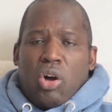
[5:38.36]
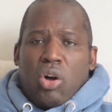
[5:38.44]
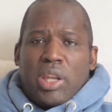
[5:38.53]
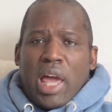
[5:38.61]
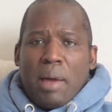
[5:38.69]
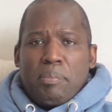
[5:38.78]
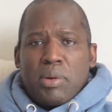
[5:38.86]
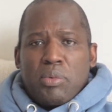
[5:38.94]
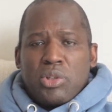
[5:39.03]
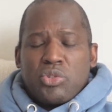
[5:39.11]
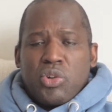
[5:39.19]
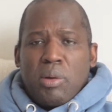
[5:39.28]
unhappy
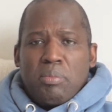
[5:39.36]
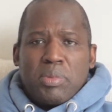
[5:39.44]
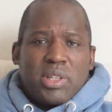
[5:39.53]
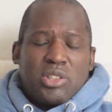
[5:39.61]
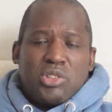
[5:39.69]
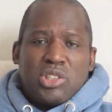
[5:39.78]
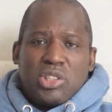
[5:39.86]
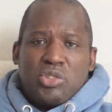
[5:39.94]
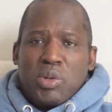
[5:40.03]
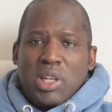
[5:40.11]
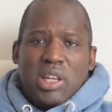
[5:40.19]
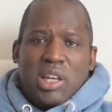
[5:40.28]
with Trump, because this is
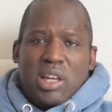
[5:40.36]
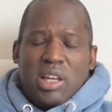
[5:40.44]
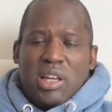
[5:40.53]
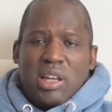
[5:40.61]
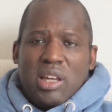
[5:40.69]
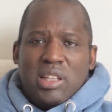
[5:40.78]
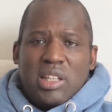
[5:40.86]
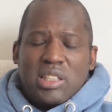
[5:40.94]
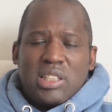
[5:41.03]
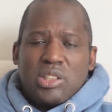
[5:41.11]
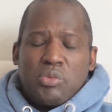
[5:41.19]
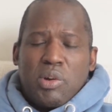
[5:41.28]
really, in
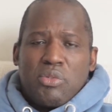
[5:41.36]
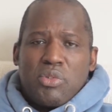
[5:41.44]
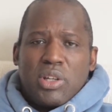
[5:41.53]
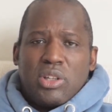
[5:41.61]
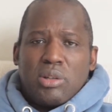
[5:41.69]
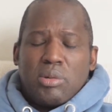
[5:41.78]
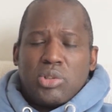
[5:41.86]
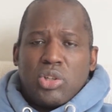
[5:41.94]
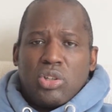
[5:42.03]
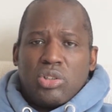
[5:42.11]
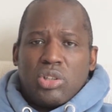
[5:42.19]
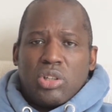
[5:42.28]
essence, a referendum
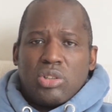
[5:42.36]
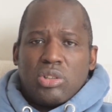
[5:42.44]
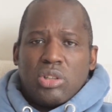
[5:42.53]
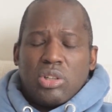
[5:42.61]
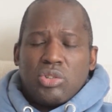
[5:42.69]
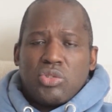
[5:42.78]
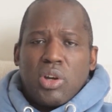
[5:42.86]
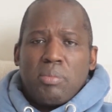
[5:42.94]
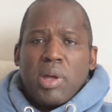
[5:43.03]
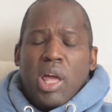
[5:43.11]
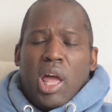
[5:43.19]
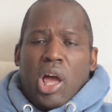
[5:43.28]
on
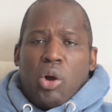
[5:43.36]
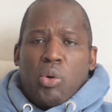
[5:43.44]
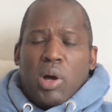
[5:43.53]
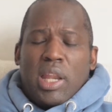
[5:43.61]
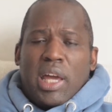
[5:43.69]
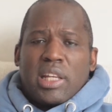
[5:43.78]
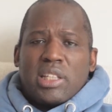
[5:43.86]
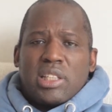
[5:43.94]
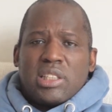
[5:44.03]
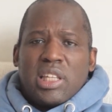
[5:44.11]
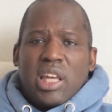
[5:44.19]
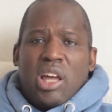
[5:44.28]
Trump, who are likely
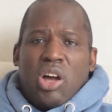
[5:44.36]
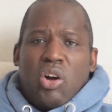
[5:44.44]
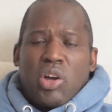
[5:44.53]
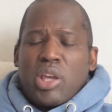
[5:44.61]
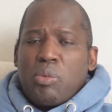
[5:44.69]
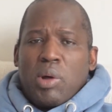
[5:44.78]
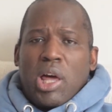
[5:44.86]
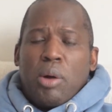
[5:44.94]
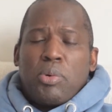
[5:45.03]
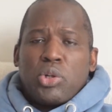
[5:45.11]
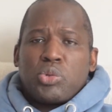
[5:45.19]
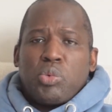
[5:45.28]
to say, okay, well, I
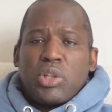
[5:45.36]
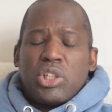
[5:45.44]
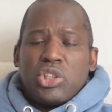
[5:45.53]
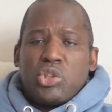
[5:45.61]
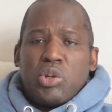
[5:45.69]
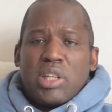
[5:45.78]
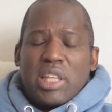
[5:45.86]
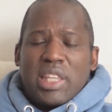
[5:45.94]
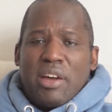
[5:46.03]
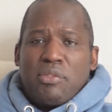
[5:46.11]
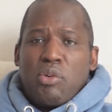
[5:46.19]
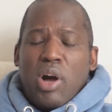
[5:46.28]
oppose what he's doing and
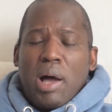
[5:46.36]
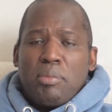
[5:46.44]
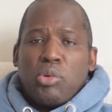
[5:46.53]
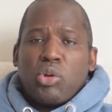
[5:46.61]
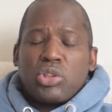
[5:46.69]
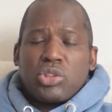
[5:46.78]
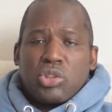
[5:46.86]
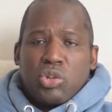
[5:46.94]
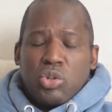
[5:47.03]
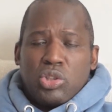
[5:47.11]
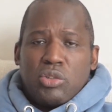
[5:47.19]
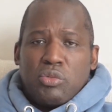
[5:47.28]
therefore I'm not
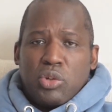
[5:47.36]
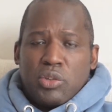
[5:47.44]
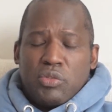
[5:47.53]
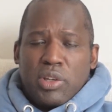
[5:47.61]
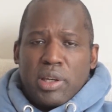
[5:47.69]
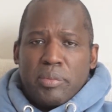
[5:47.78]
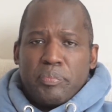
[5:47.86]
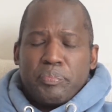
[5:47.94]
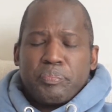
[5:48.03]
going to vote for him.